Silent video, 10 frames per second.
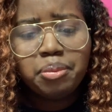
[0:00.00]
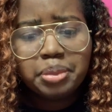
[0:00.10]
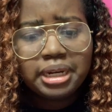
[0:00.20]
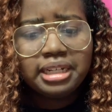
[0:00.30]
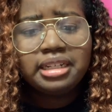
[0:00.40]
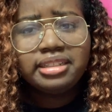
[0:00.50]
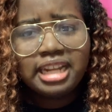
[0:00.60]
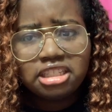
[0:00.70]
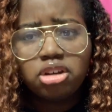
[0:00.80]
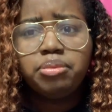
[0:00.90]
but
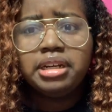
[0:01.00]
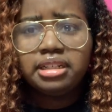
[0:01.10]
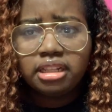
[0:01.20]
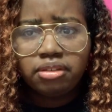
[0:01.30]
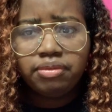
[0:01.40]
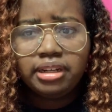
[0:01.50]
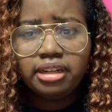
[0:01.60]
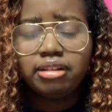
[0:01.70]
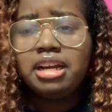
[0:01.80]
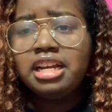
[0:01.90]
that's going to be another
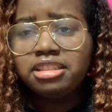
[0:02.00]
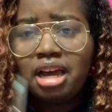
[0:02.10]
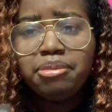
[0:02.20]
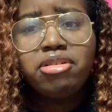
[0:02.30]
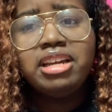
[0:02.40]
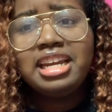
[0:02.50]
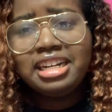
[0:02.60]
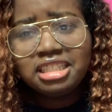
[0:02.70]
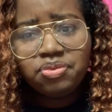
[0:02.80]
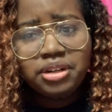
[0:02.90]
video. So I'm going to
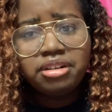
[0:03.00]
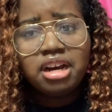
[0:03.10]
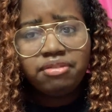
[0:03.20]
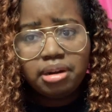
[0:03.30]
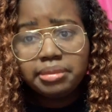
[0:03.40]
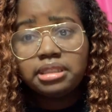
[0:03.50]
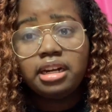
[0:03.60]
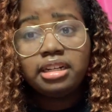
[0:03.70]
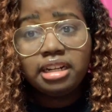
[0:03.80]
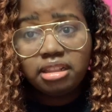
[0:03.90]
end this video off and I'm going to
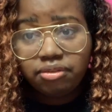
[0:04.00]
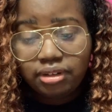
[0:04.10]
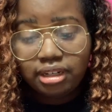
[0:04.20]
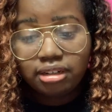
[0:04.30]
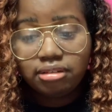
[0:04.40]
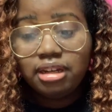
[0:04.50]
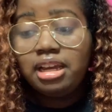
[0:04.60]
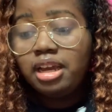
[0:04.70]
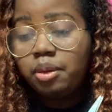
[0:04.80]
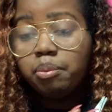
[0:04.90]
start another video
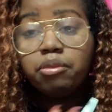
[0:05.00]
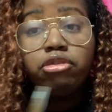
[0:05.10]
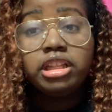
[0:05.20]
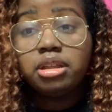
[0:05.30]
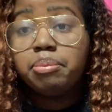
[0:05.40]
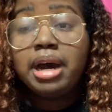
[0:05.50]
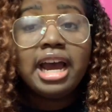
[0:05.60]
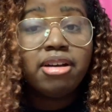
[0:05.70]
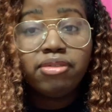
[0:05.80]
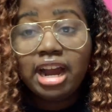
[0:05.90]
with
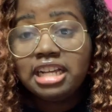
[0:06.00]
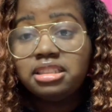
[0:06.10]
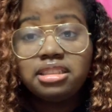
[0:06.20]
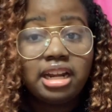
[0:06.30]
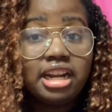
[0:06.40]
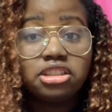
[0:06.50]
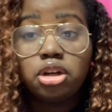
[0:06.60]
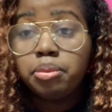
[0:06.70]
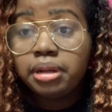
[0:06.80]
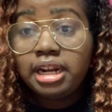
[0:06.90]
my advice /
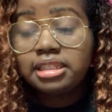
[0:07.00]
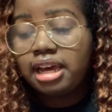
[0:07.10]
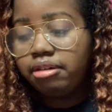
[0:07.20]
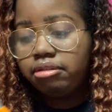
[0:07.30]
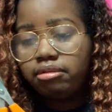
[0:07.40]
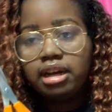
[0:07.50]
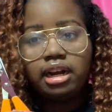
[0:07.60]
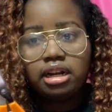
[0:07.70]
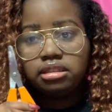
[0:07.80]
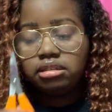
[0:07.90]
complaints. I don't know why I
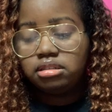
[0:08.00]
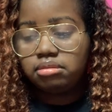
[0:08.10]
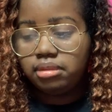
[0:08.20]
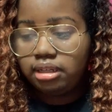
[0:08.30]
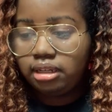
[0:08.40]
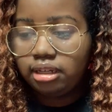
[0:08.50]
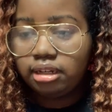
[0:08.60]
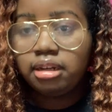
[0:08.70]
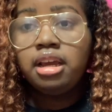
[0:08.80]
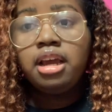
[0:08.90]
got this scissors in my
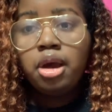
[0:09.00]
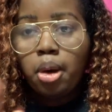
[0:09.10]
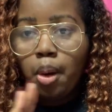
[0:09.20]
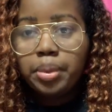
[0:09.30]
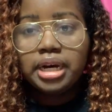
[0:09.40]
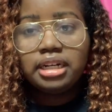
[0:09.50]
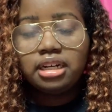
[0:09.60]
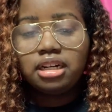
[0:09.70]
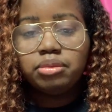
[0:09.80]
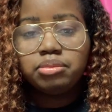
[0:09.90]
hand, but
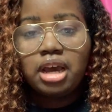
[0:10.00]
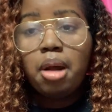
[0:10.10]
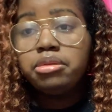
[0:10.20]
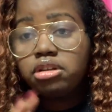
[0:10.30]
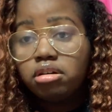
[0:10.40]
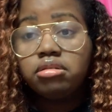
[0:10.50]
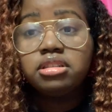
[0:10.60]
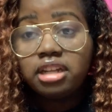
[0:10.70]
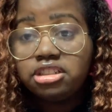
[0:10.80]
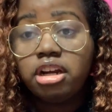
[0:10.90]
I'm just going to
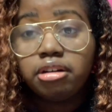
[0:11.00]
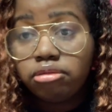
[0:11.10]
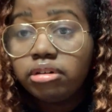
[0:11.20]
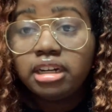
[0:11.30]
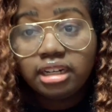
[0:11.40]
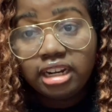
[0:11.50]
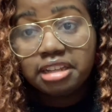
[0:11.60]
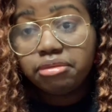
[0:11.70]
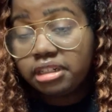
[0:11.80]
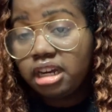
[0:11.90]
let y'all know what it
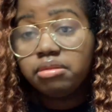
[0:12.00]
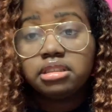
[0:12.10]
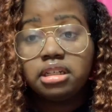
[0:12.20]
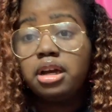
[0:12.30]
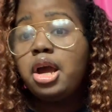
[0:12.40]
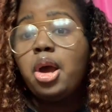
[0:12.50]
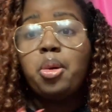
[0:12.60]
is when it comes to